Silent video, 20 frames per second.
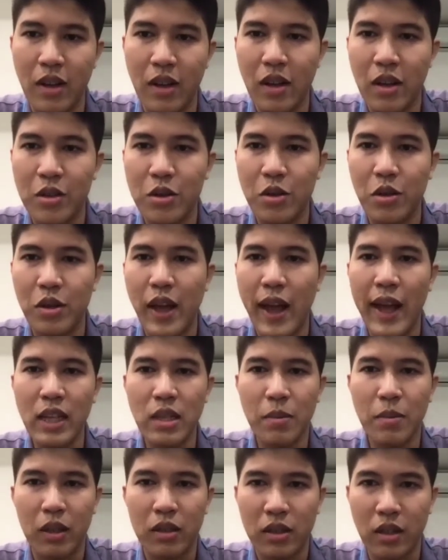So the
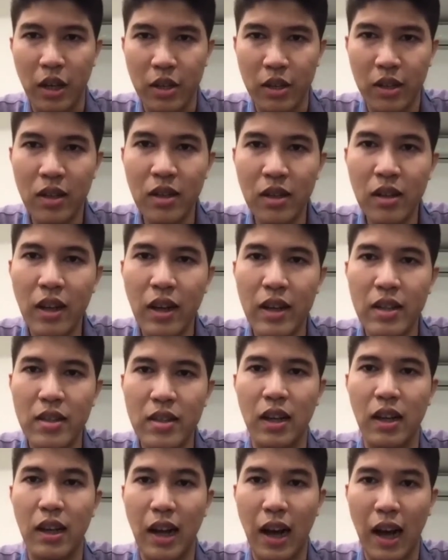expert session is the
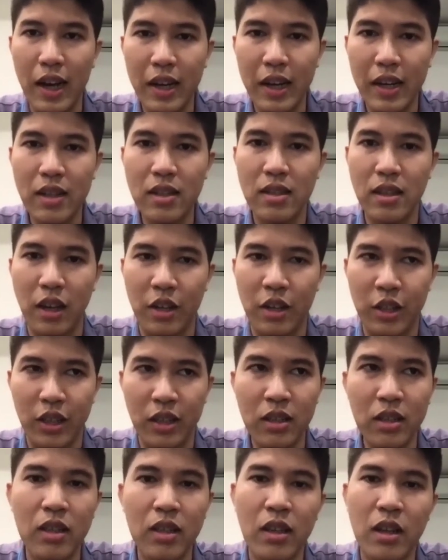guiding
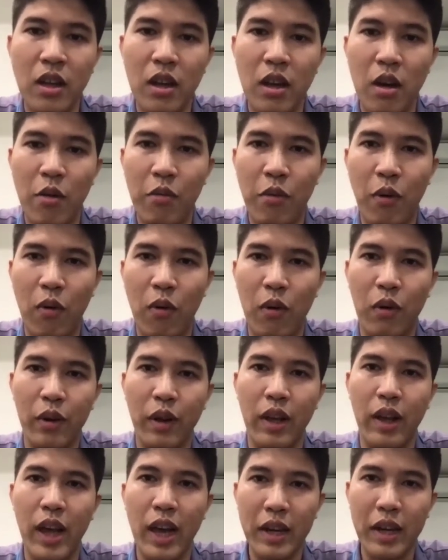session for the
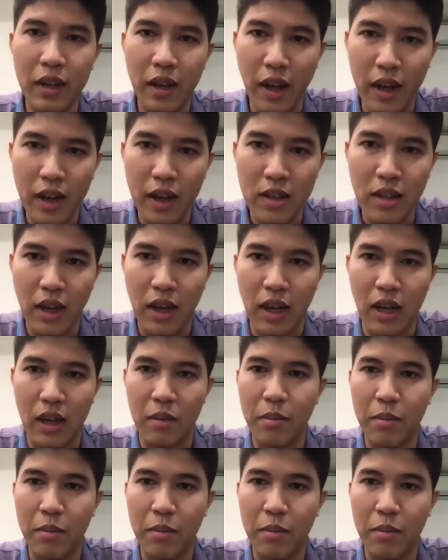candidates and